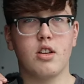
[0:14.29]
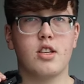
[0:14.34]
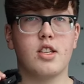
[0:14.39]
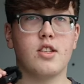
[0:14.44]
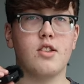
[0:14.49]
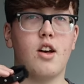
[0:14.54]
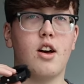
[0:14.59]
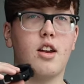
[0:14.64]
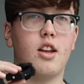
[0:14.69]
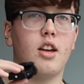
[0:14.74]

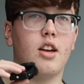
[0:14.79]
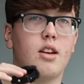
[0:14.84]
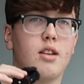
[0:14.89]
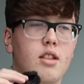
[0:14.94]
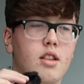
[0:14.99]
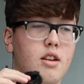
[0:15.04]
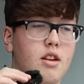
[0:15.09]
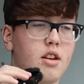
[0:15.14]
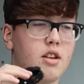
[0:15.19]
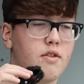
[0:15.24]

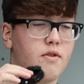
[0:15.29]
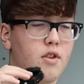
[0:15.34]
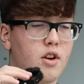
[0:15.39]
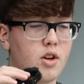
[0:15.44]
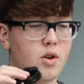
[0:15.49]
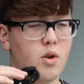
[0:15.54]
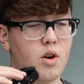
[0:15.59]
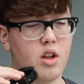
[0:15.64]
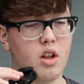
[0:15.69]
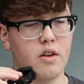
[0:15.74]
slotting the
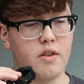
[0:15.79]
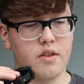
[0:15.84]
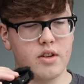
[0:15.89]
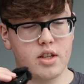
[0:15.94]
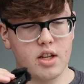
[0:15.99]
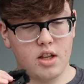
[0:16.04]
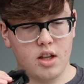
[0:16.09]
front coilovers